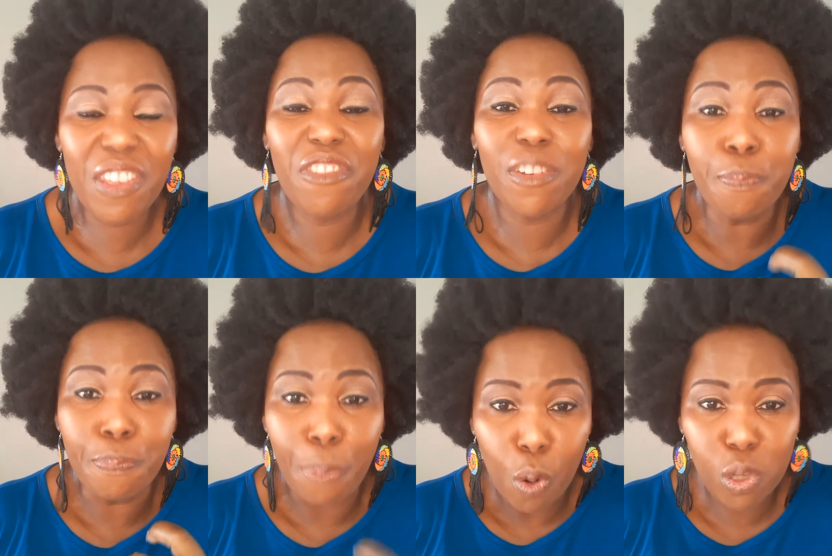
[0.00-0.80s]
Even
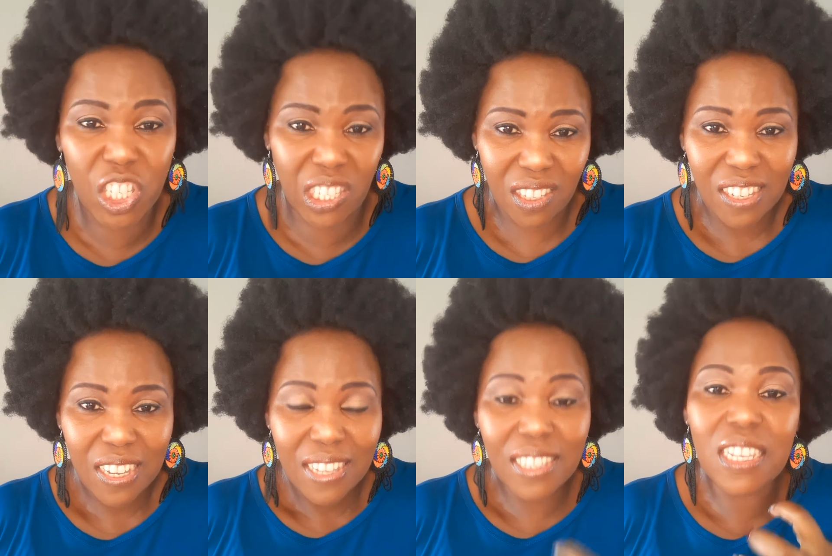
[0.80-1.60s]
books,
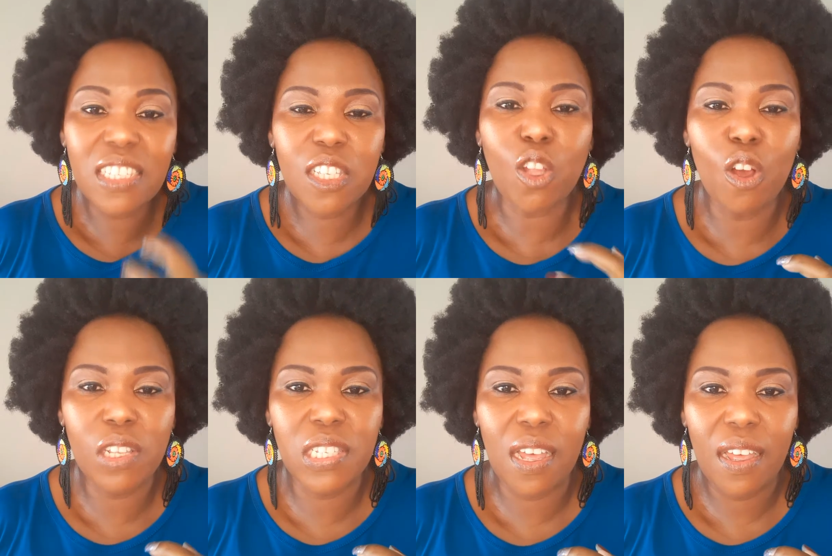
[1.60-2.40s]

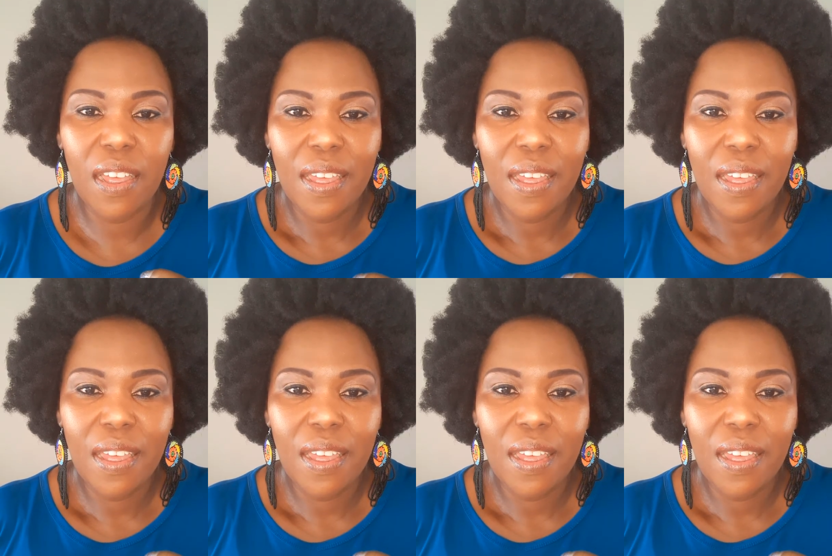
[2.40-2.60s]
zesixhosa,